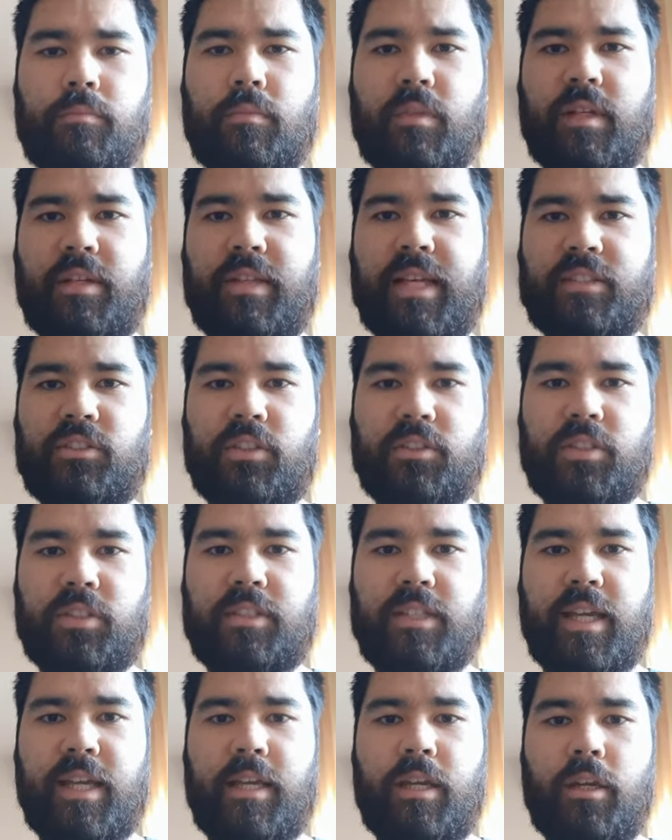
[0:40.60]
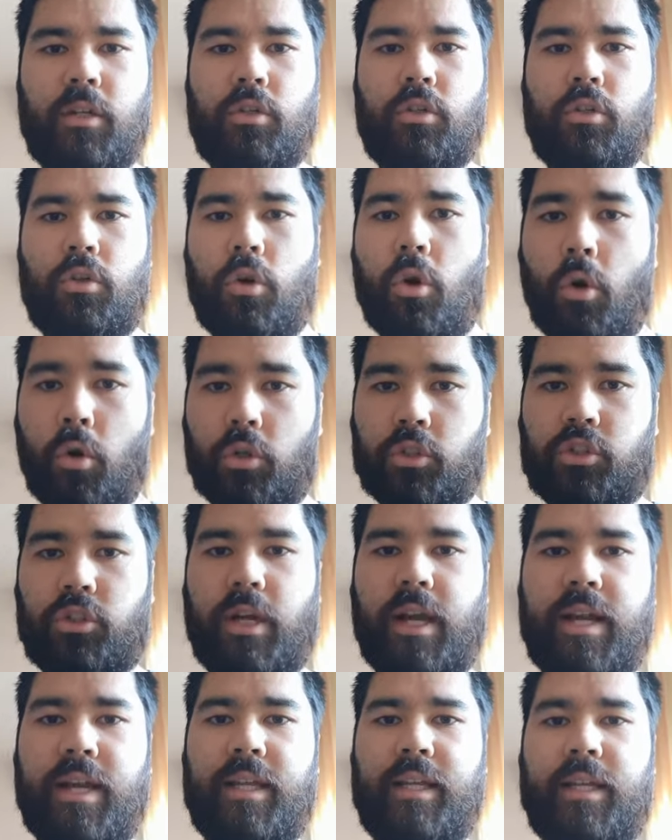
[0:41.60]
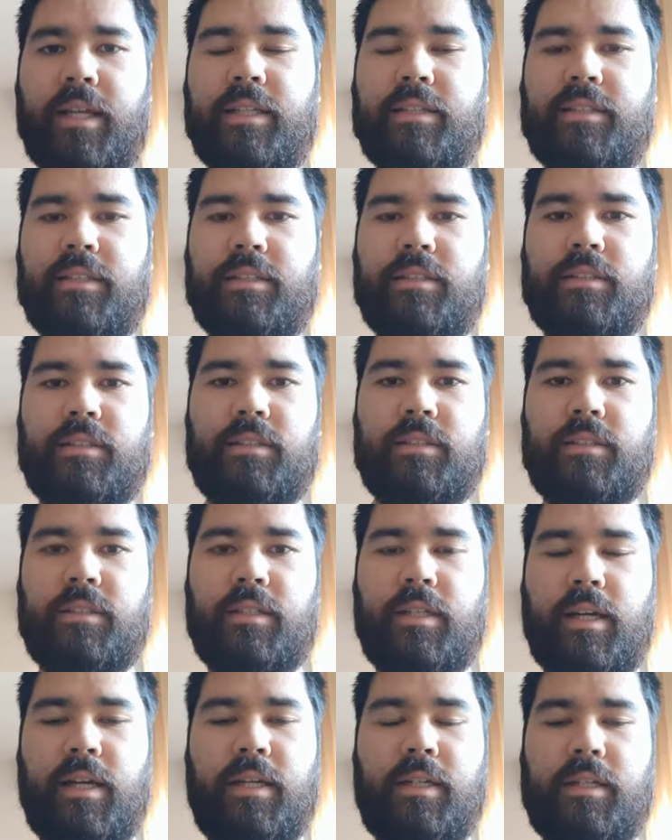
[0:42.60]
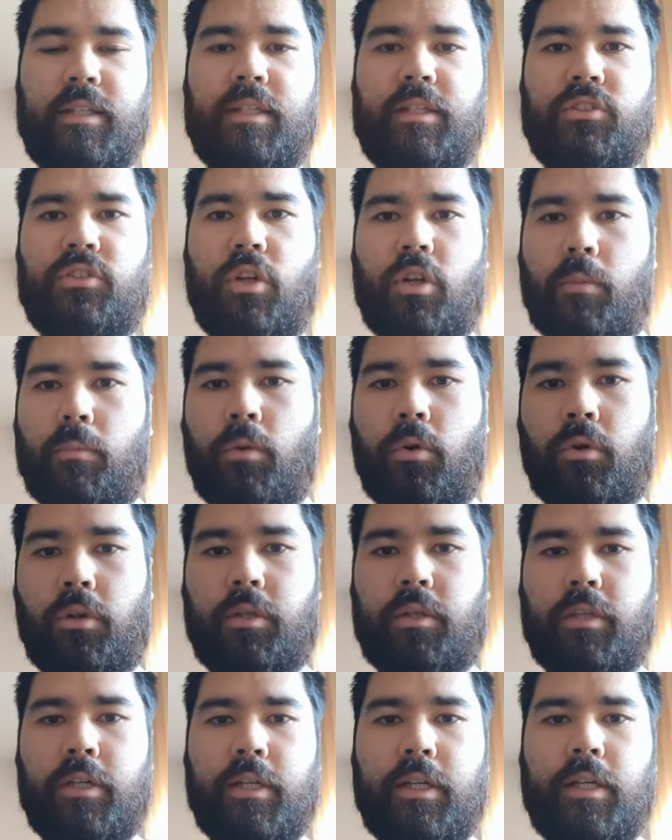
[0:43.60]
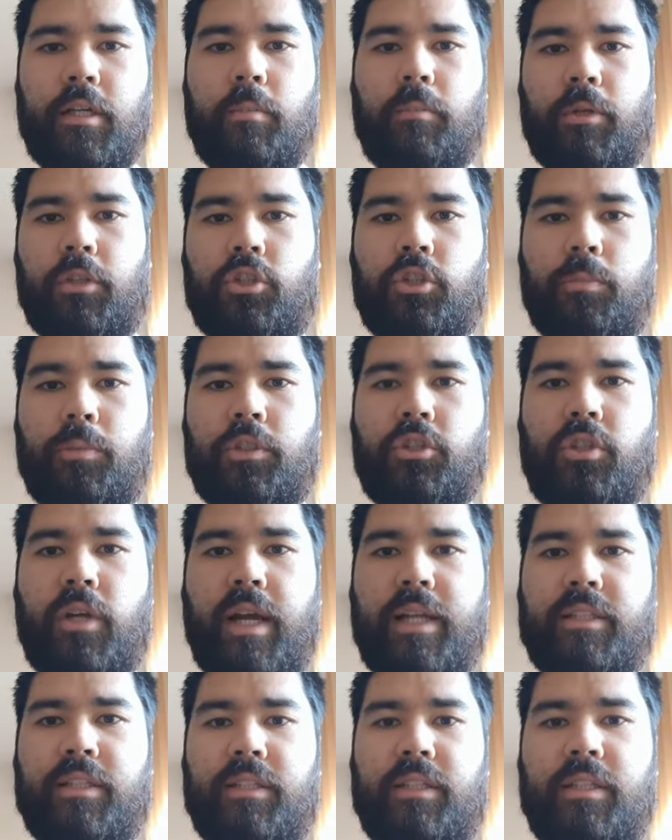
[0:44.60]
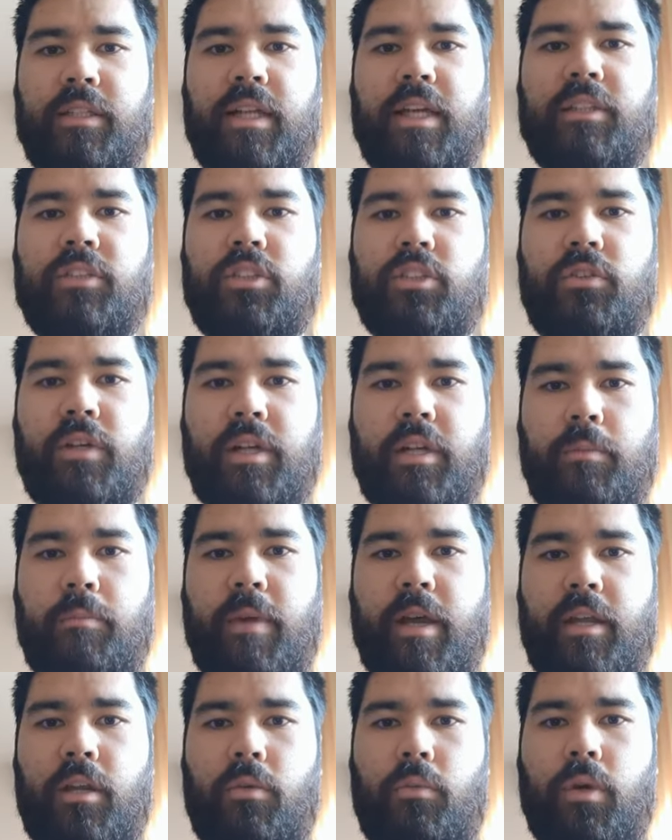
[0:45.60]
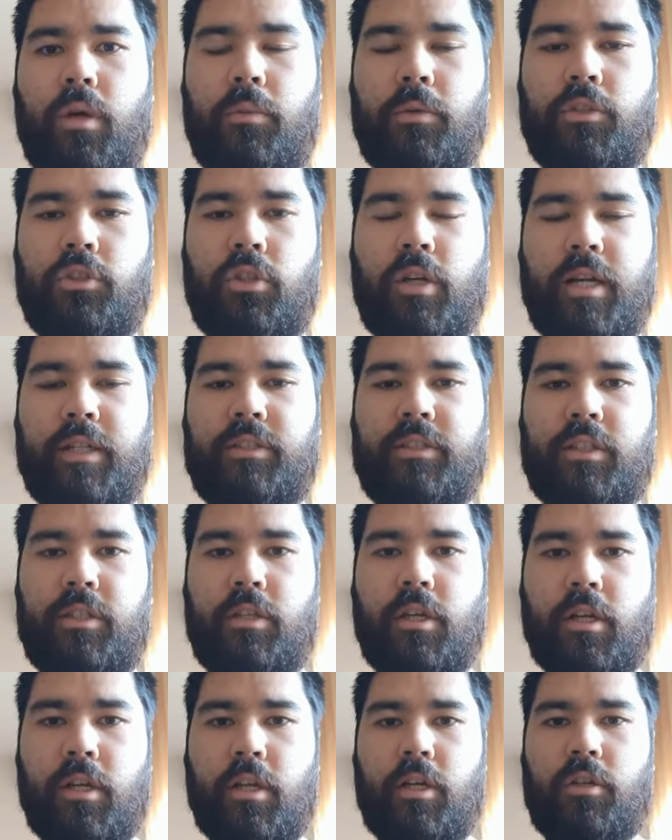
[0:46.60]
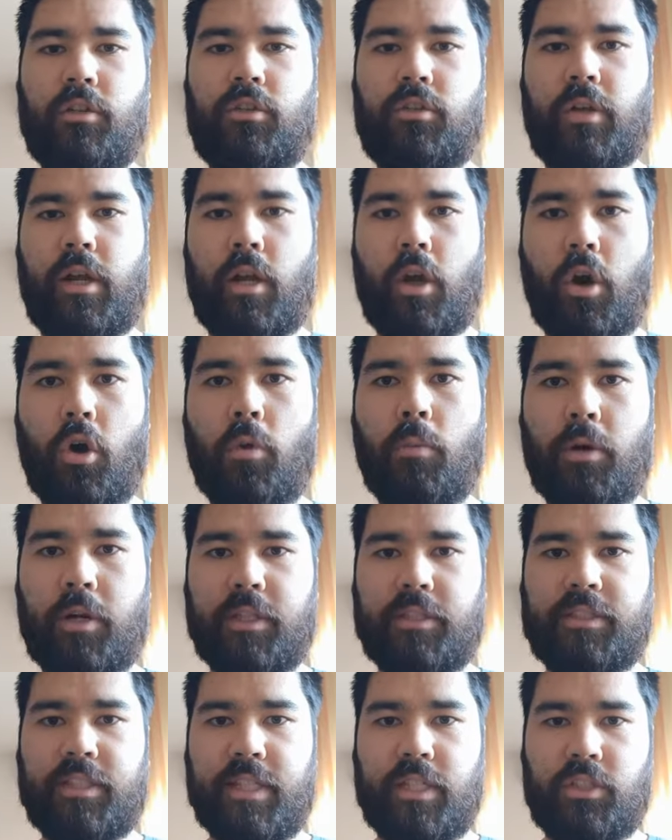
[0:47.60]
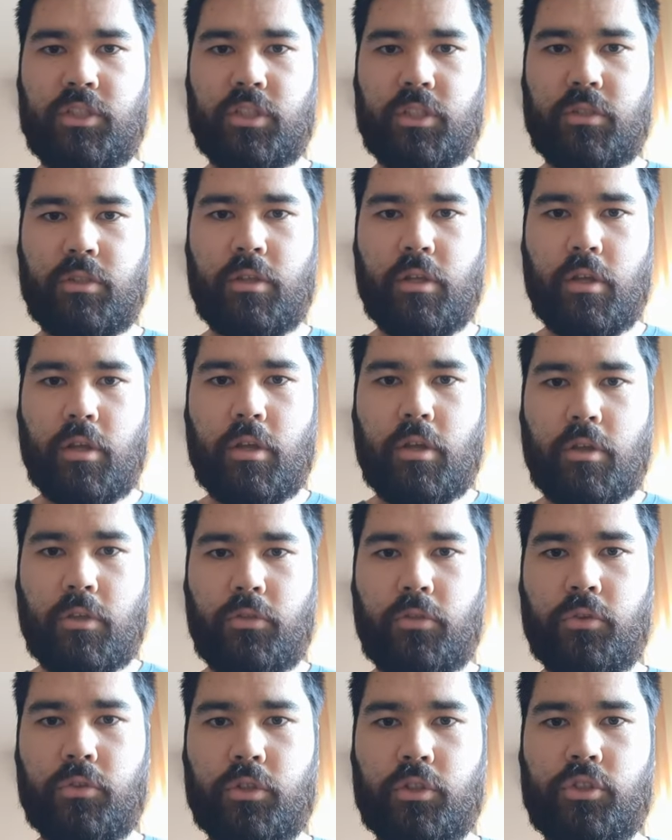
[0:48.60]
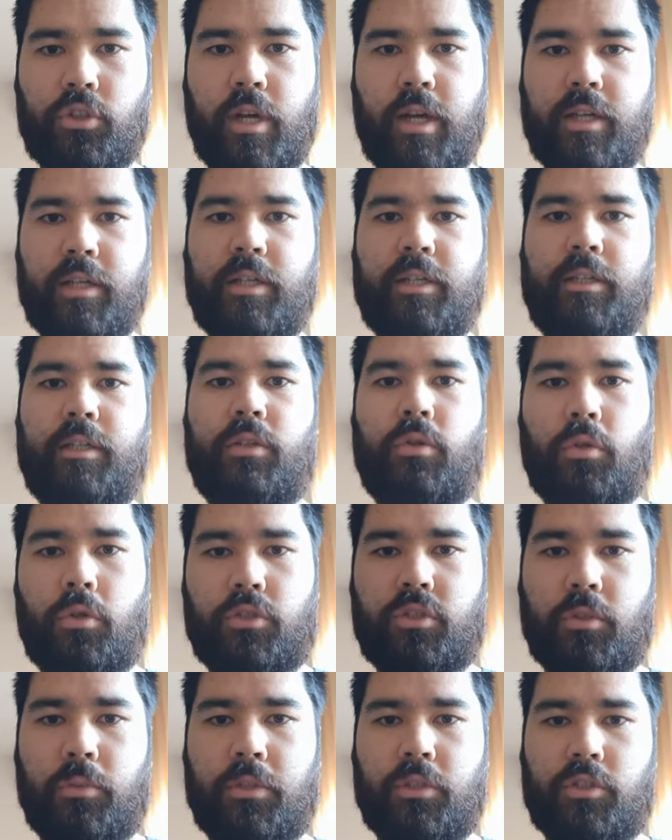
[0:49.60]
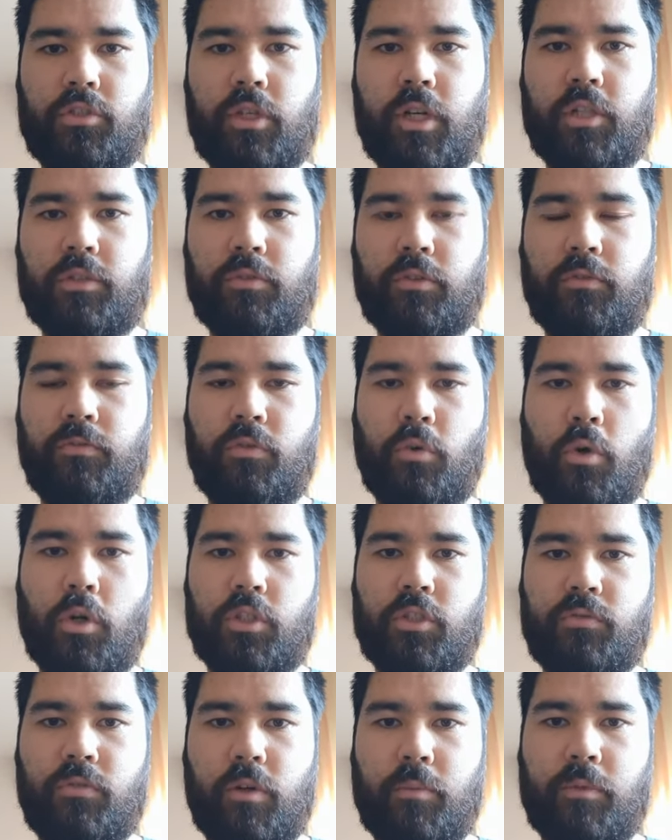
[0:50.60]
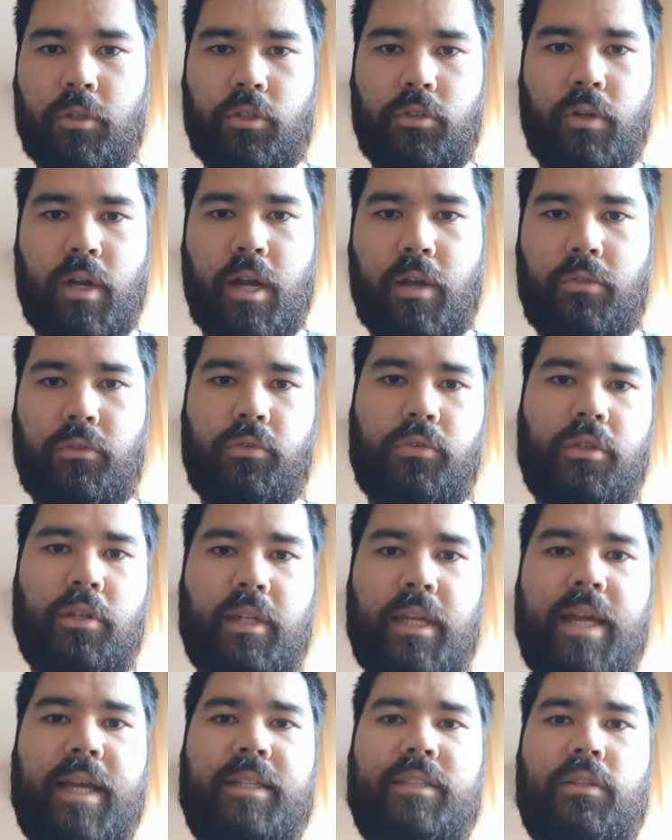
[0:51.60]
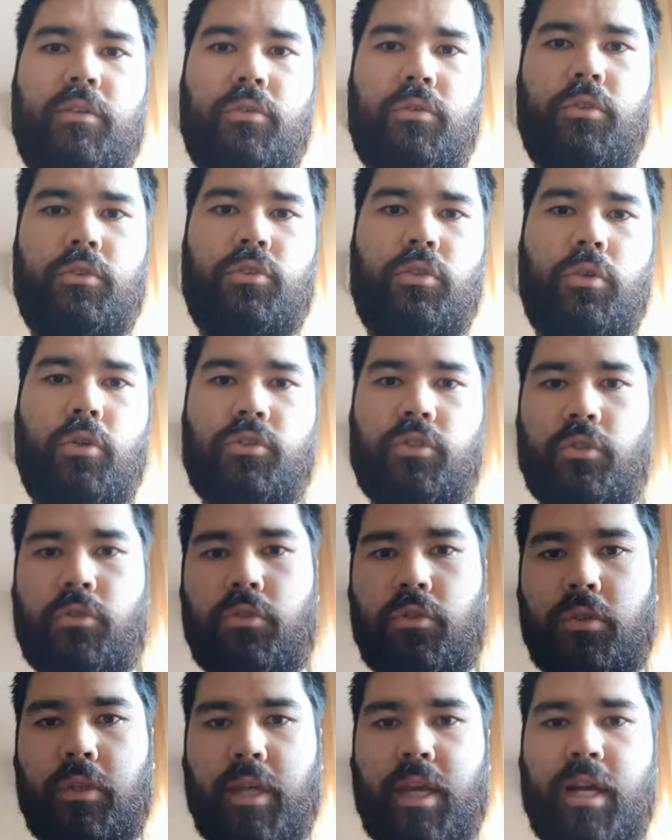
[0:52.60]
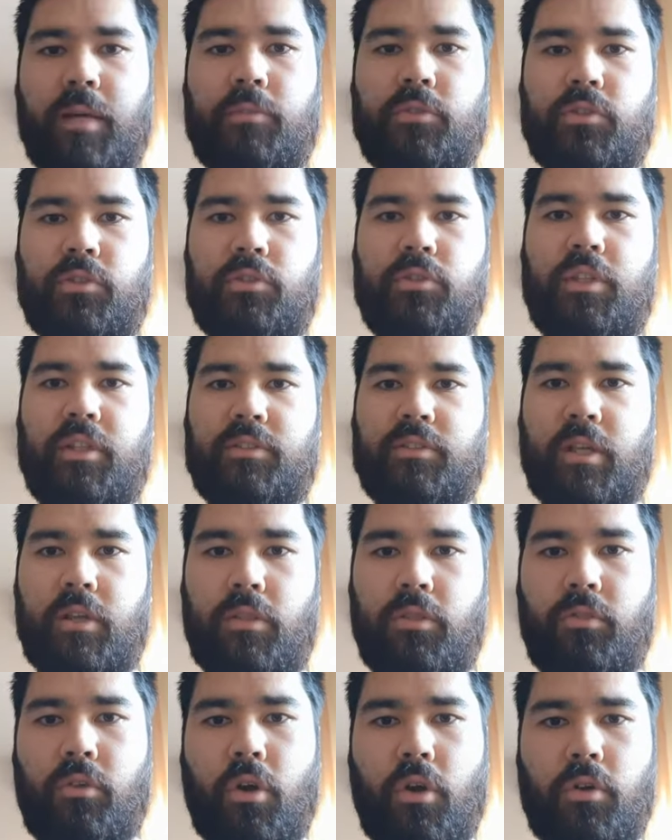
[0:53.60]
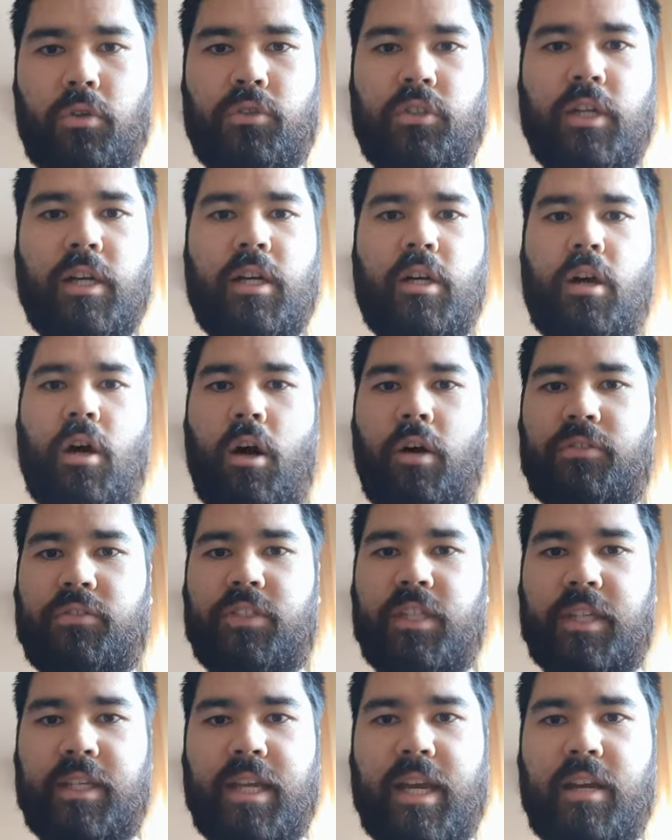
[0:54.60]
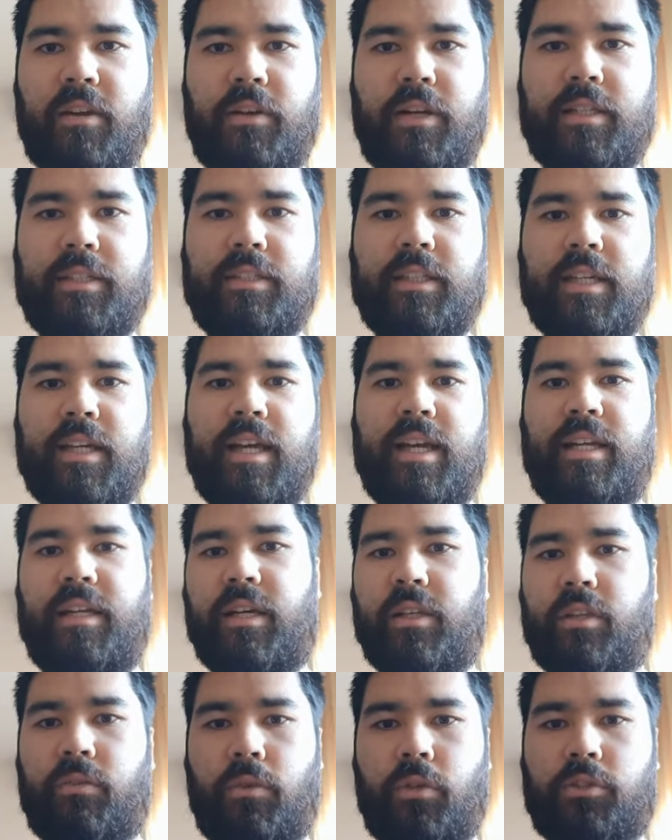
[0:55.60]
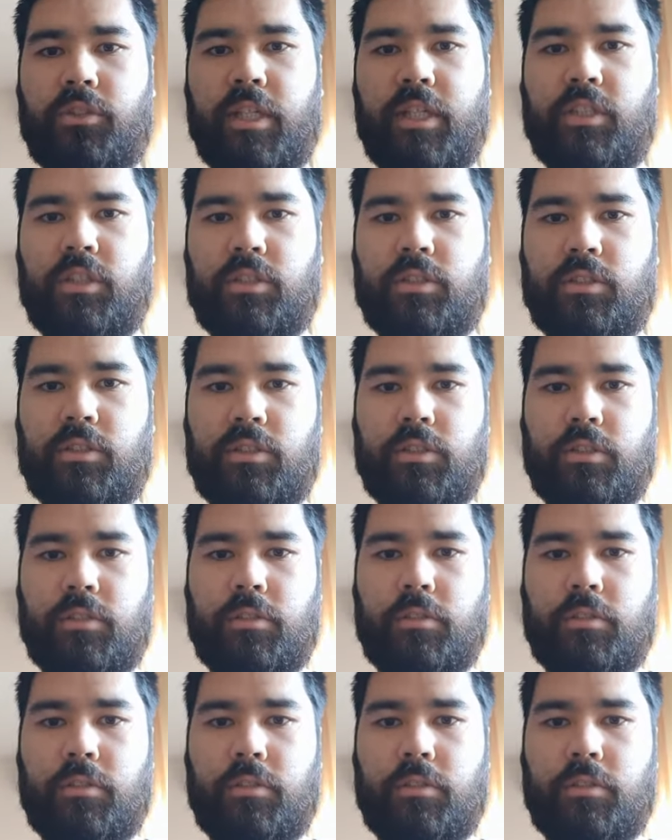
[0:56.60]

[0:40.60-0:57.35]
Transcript: that's not to say core training isn't uh, is not important, but it should be trained in an integrated manner where we're trying to create whole body tension through the trunk in order so we can transfer force from the ground through the legs and through the torso through the arms through things like throws, offset carries, and other rotations.